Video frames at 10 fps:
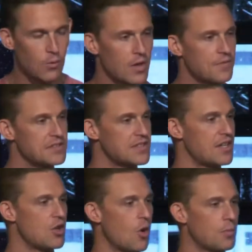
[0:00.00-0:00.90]
What if instead
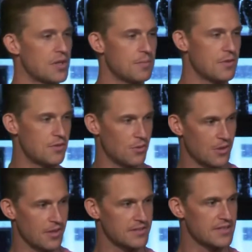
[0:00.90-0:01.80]
you opened up the
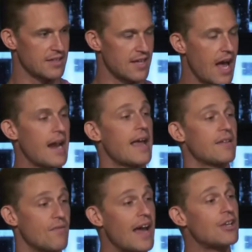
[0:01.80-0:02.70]
door and said, God, I
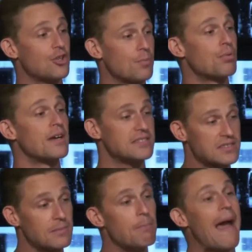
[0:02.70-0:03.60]
invite your
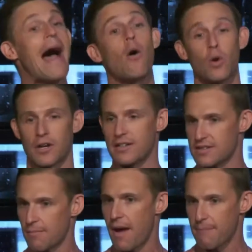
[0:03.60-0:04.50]
presence and power
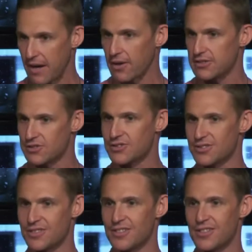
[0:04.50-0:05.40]
into my marriage.
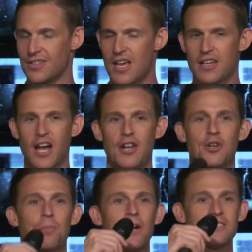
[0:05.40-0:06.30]
God, your
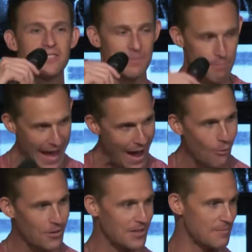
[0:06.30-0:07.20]
presence and
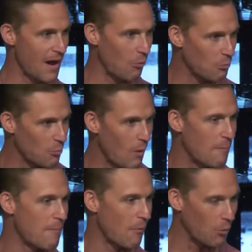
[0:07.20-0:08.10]
power into
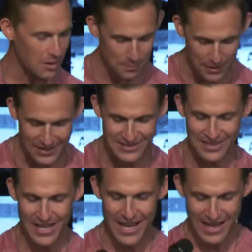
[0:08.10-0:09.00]
my workplace and
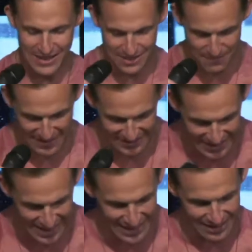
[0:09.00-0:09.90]
into me
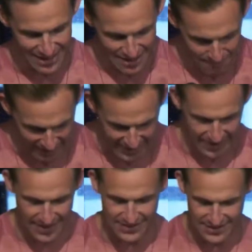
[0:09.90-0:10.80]
leading my
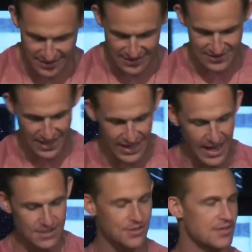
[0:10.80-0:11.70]
kids and these
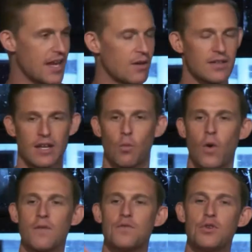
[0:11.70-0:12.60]
teenagers. Like,
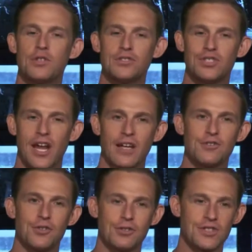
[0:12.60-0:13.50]
what if you could
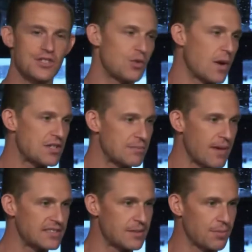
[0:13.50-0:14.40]
change your situation
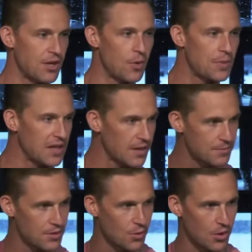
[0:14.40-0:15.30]
by simply opening up
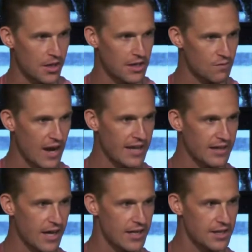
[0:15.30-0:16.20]
the door and inviting
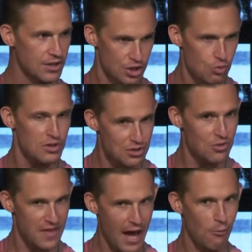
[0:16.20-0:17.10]
God in? You would
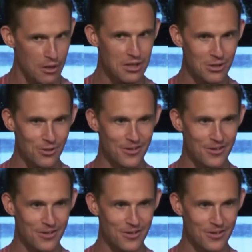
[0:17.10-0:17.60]
do that, wouldn't you?